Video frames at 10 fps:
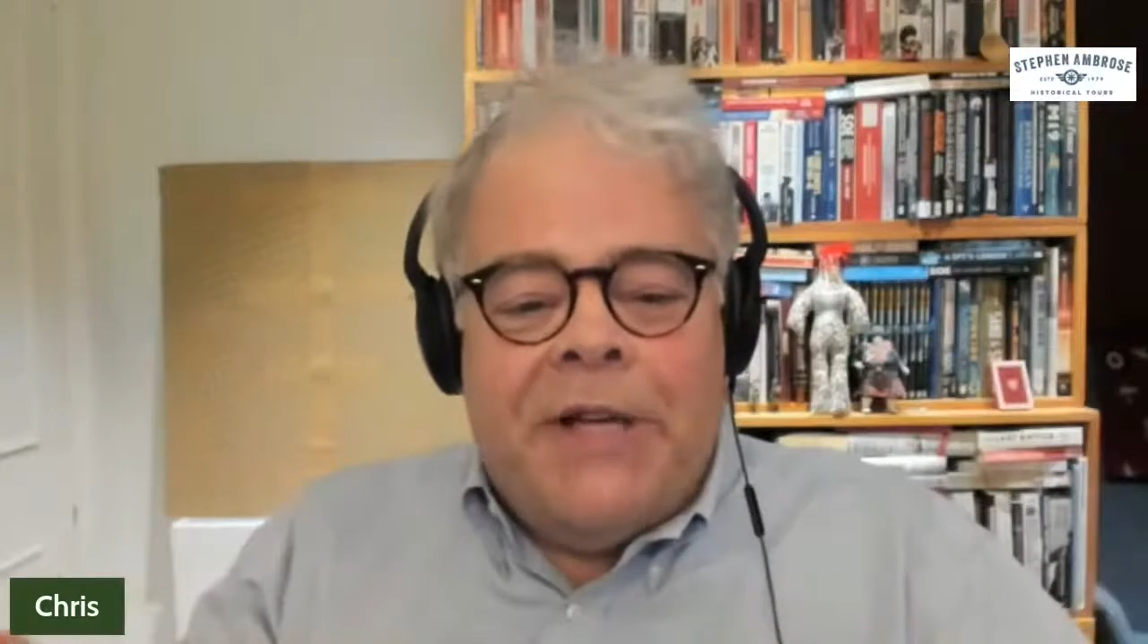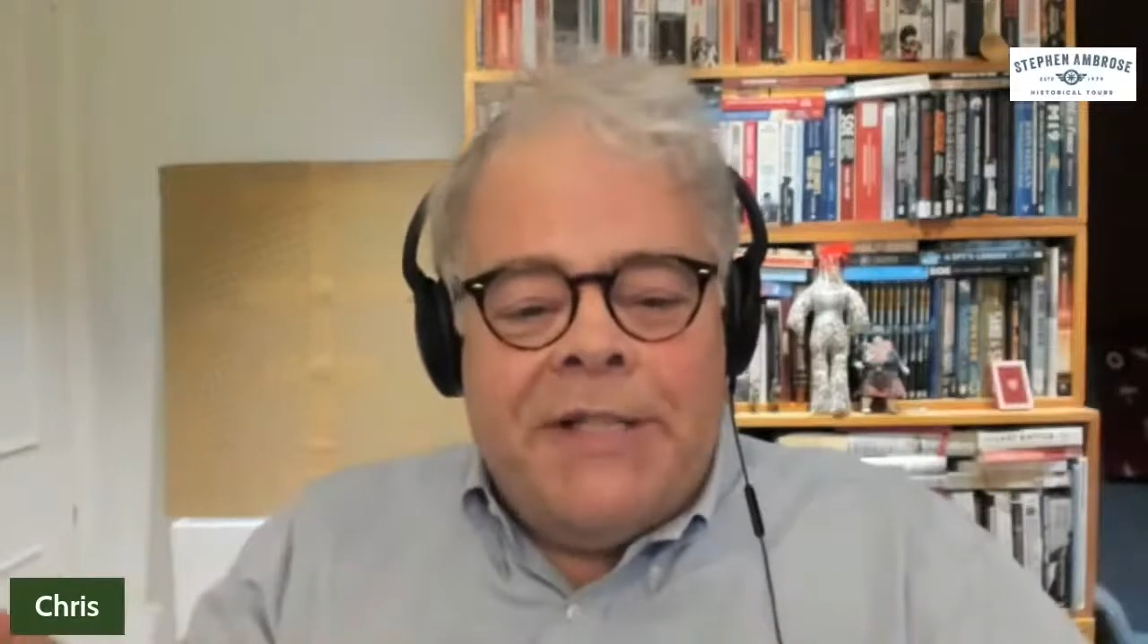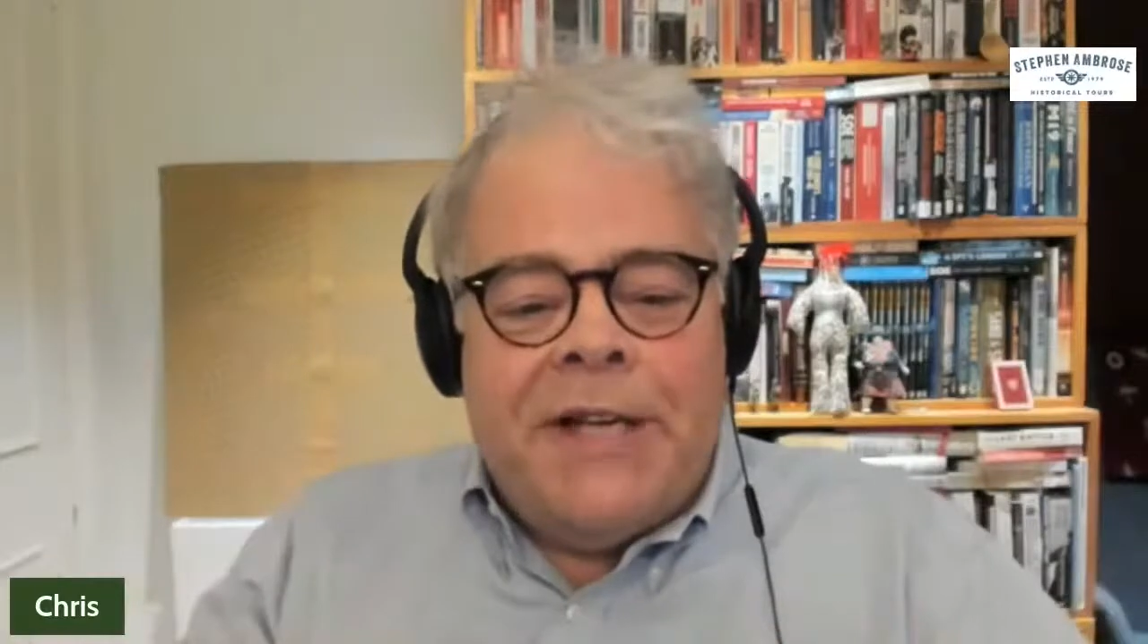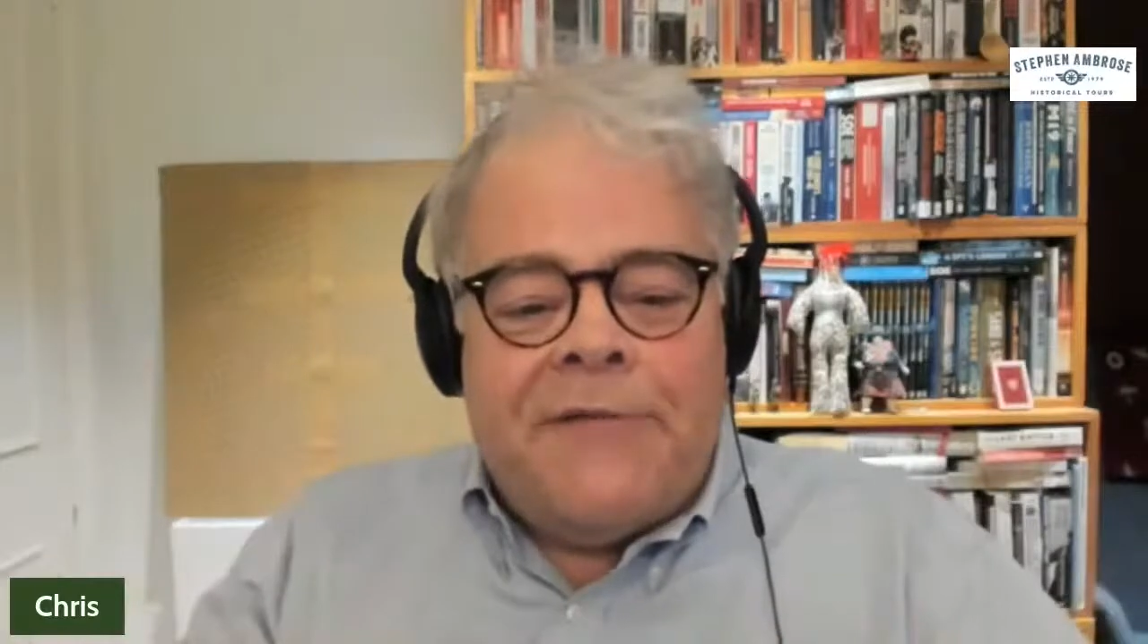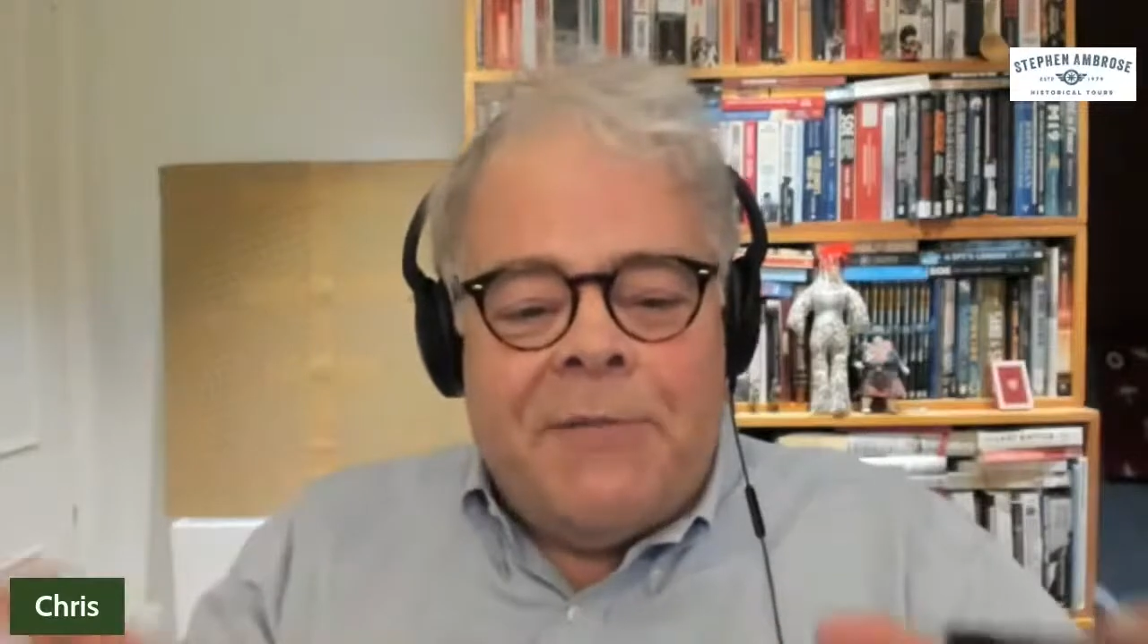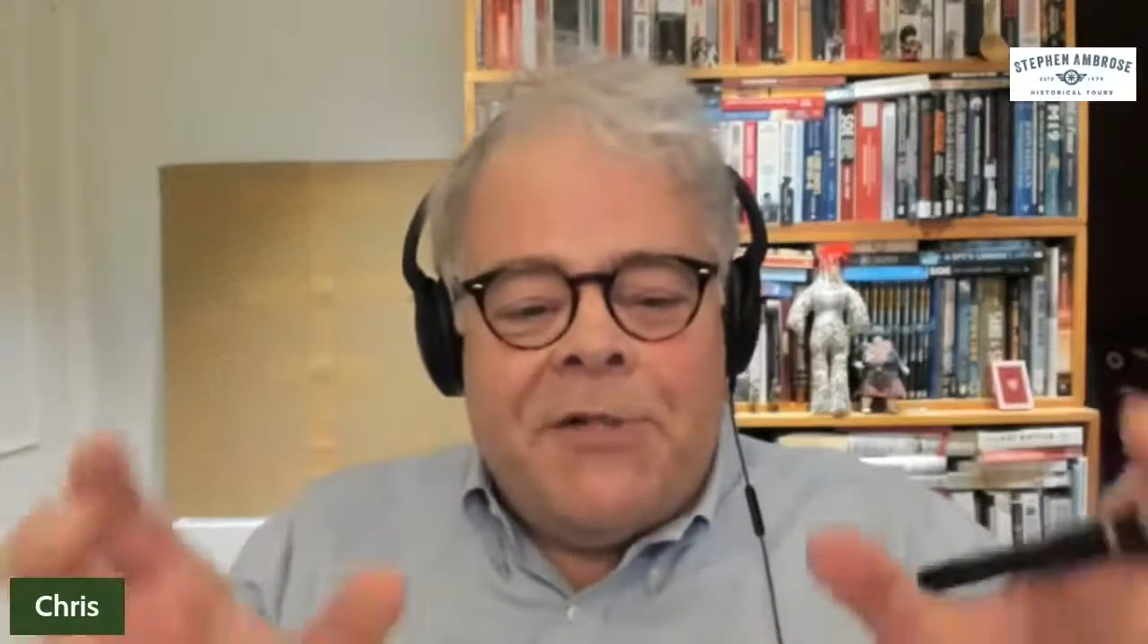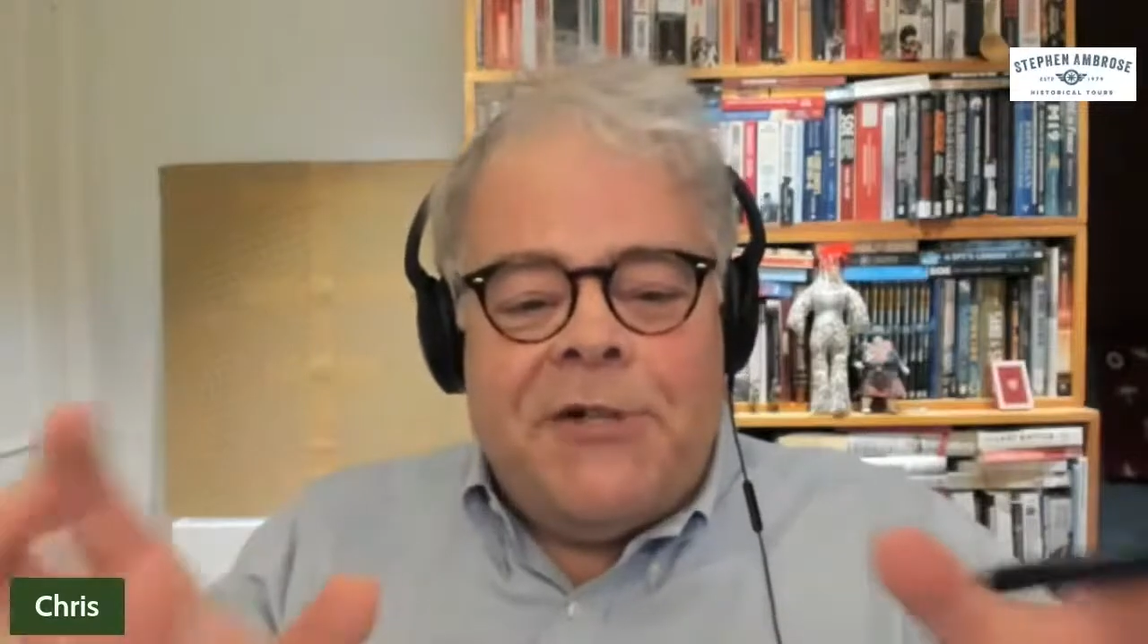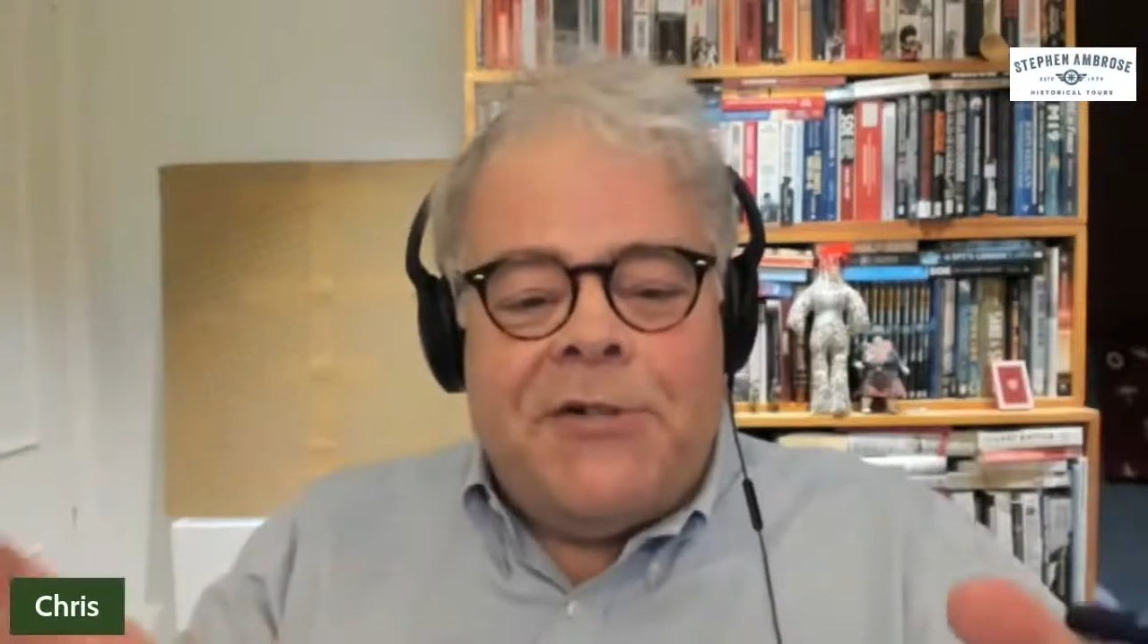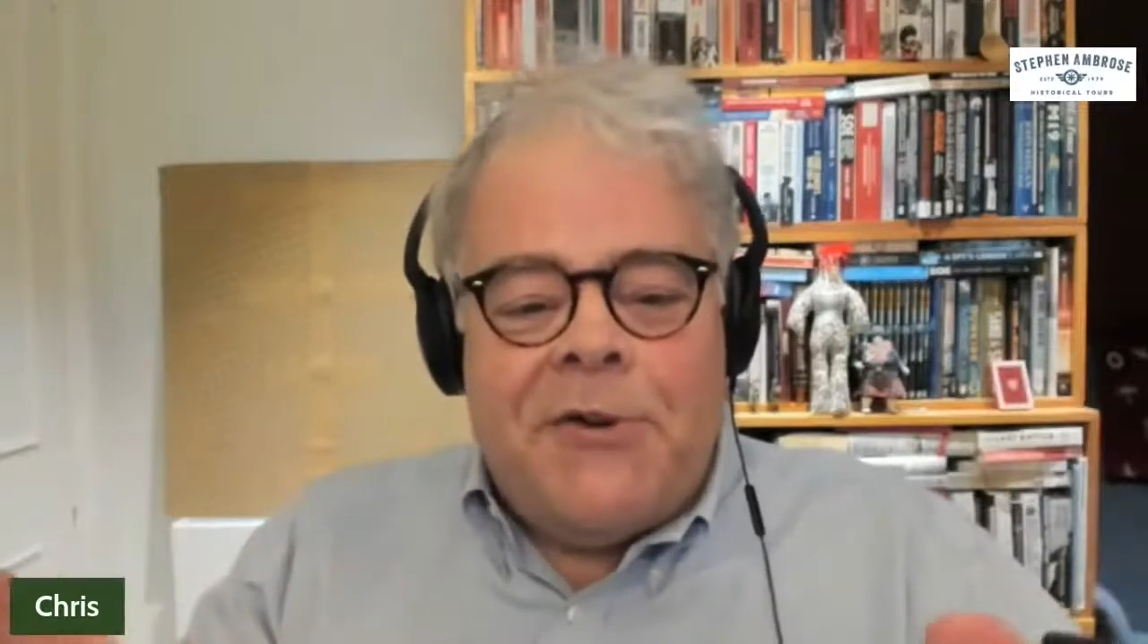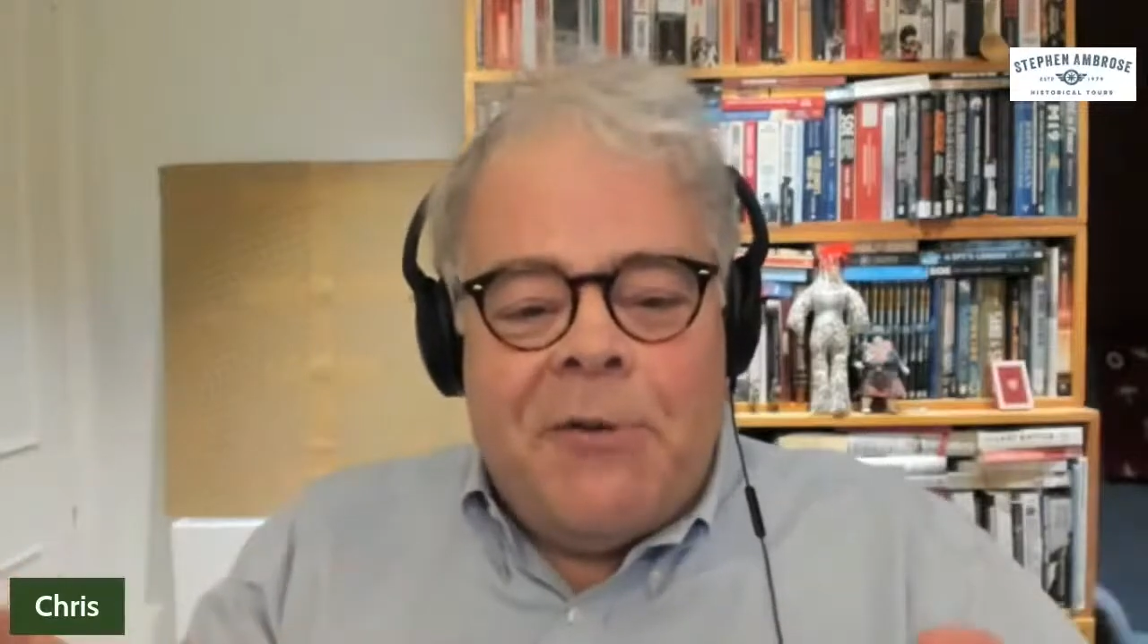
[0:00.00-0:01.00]
playset from
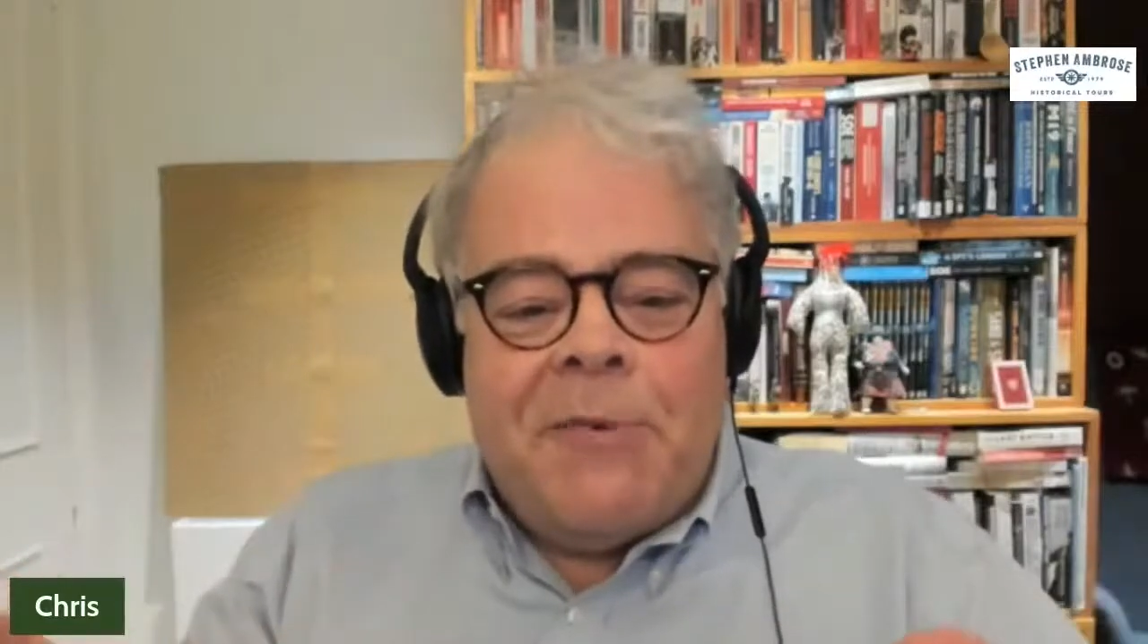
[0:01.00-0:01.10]
Sears and